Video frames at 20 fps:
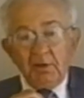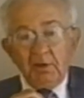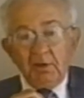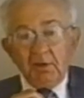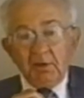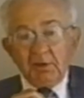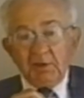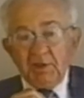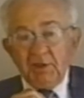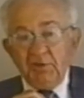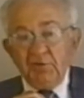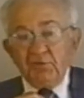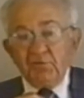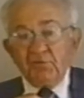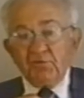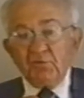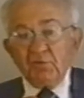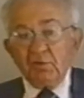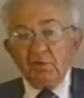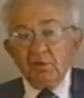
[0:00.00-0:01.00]
a
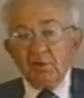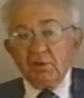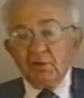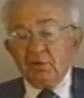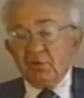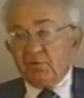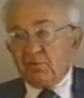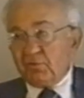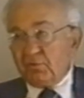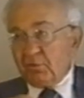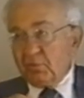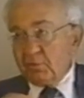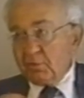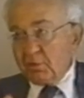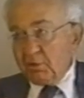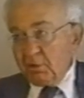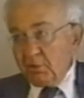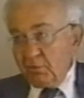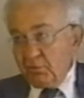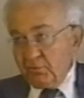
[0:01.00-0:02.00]
lease is so
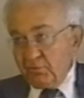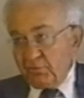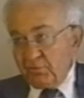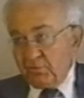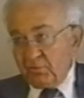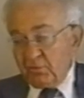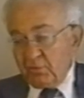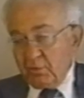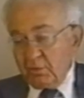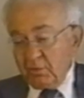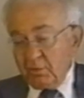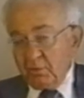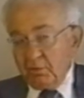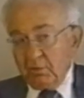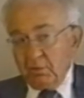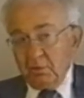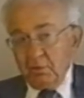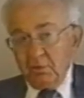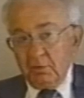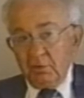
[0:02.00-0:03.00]
close
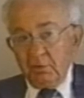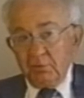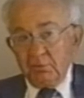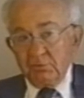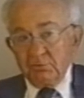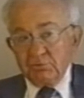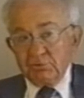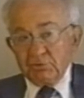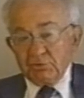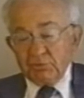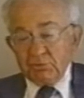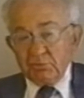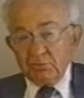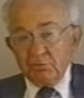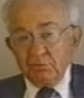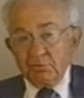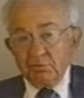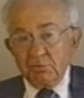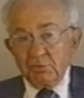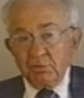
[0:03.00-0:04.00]
to
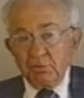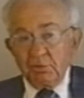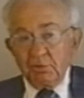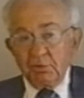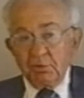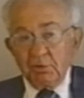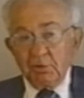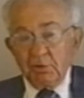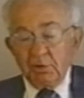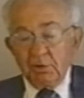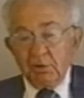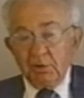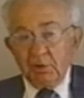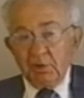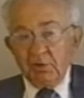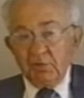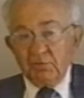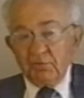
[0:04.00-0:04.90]
a